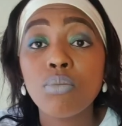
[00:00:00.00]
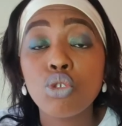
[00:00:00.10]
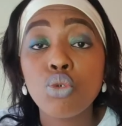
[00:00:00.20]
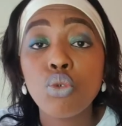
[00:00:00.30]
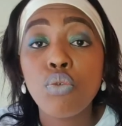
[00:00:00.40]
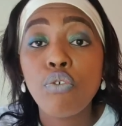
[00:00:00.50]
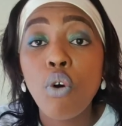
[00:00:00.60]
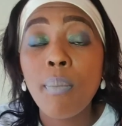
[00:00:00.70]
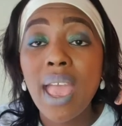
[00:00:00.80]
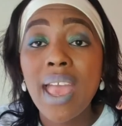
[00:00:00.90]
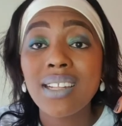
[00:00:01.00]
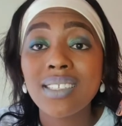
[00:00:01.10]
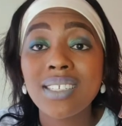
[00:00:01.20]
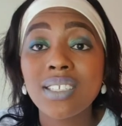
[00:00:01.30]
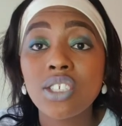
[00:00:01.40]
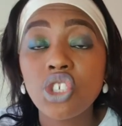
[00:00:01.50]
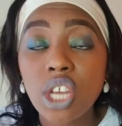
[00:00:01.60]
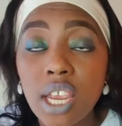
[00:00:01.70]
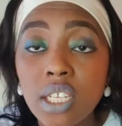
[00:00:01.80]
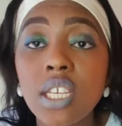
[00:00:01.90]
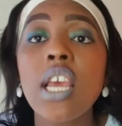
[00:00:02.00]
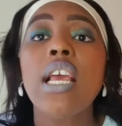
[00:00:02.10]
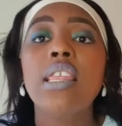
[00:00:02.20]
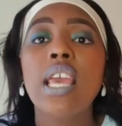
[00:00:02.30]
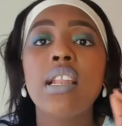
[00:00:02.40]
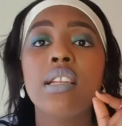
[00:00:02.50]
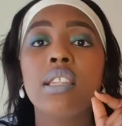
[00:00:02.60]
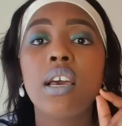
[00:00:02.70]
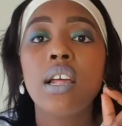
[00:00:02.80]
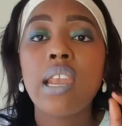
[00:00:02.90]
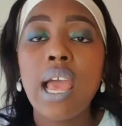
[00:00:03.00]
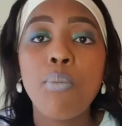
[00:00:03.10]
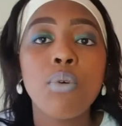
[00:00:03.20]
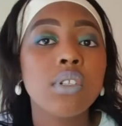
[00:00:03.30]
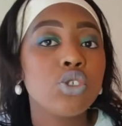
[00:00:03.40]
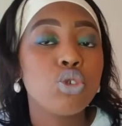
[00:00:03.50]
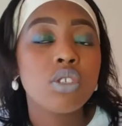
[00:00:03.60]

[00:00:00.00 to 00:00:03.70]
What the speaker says: tooth form and shade, then the lab will choose the